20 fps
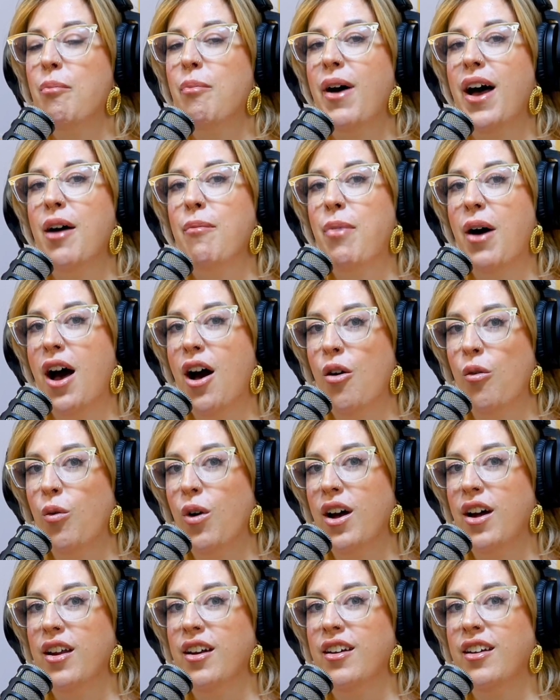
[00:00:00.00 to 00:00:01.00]
But part
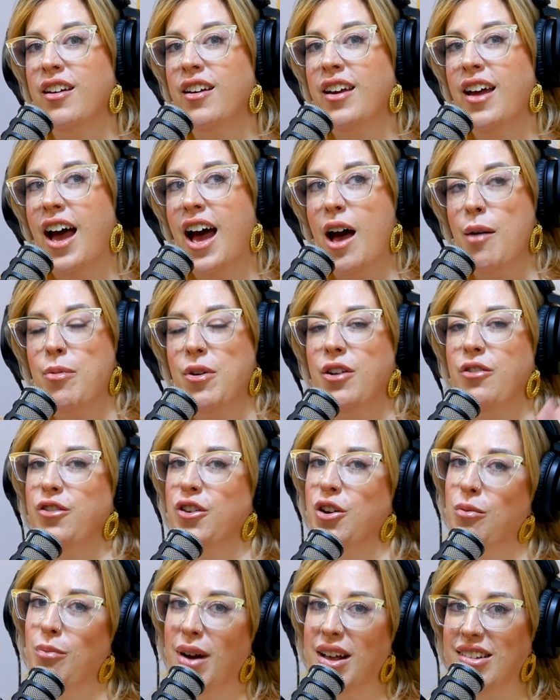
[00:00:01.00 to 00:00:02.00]
1 happened a
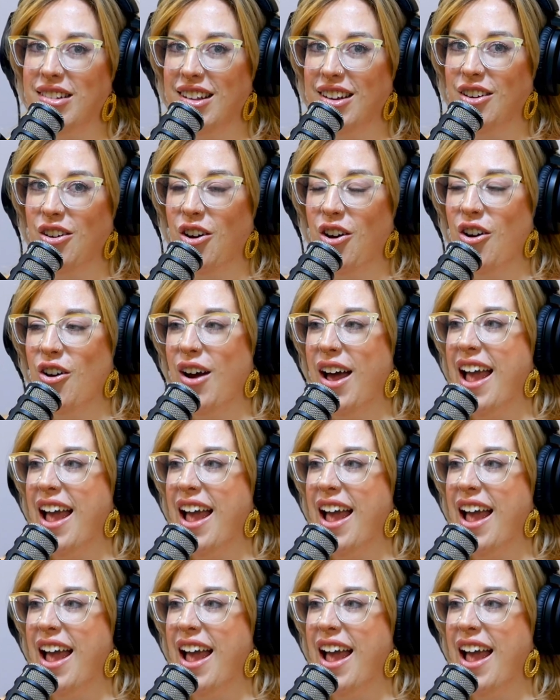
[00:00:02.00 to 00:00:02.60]
few months ago.